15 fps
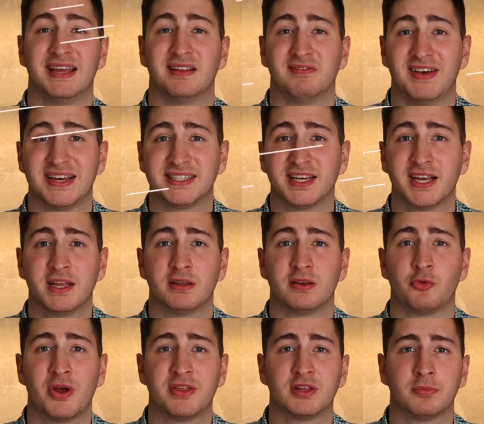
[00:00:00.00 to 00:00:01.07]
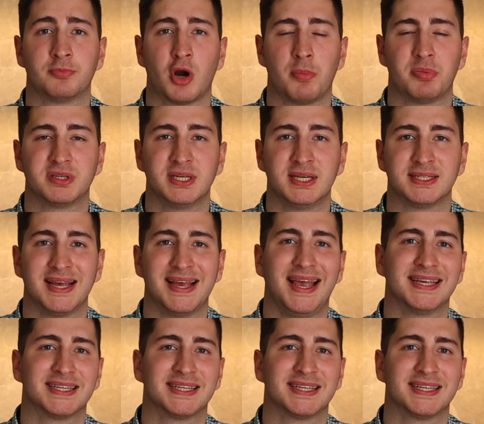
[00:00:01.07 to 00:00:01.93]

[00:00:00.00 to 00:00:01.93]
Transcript: Investing in rental properties